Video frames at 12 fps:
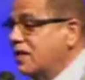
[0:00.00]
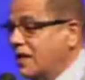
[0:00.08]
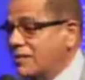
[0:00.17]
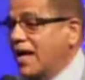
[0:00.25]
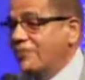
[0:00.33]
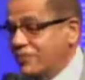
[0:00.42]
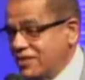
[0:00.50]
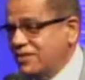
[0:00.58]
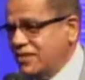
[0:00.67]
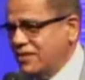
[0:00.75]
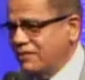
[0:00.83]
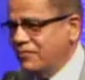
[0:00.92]
coming out this
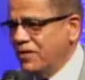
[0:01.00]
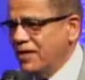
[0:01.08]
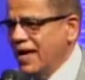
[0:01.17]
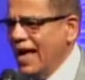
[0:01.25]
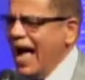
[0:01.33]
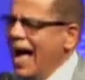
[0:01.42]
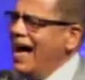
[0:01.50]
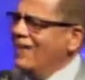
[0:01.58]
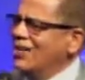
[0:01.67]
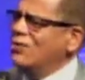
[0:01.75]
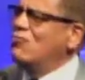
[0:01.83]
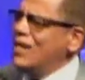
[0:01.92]
year. How
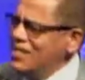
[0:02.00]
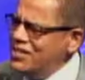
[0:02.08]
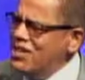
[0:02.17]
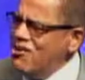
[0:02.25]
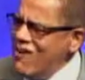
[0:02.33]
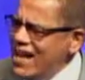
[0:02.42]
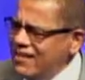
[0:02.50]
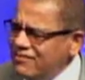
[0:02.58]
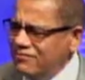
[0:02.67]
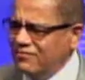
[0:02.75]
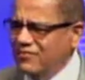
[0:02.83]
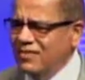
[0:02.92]
did we do it?
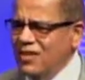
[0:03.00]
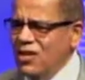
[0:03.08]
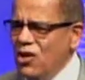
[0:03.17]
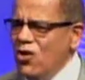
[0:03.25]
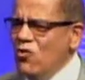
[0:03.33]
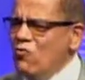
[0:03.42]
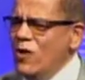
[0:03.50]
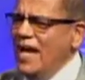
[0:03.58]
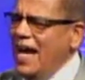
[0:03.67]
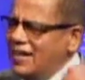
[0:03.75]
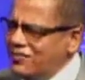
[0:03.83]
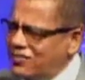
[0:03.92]
We
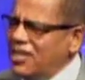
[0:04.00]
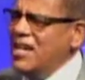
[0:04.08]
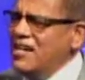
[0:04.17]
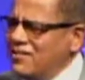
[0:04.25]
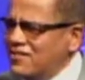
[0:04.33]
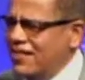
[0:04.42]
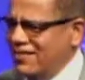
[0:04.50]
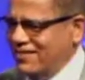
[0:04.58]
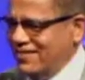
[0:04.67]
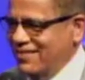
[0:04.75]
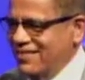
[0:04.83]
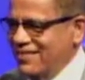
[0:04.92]
had
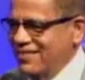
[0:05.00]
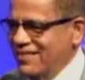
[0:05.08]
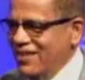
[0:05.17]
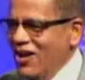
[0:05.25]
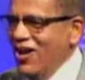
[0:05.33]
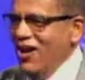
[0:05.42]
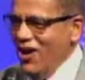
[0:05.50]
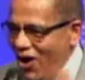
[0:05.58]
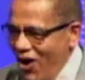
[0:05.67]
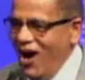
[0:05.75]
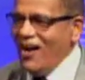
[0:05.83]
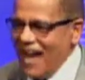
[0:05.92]
Jesus
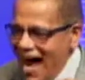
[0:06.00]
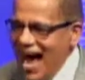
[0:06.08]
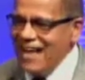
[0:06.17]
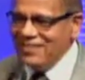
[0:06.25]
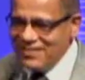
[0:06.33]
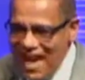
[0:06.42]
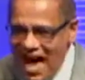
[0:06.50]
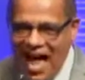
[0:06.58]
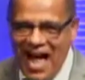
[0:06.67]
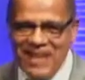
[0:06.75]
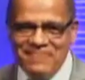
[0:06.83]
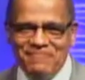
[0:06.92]
on our
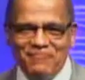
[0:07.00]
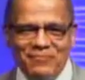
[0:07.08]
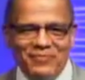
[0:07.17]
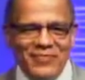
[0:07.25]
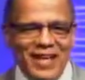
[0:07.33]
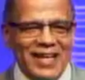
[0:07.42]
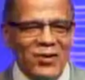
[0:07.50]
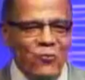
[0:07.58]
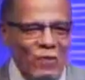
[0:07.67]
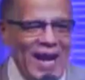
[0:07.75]
side. We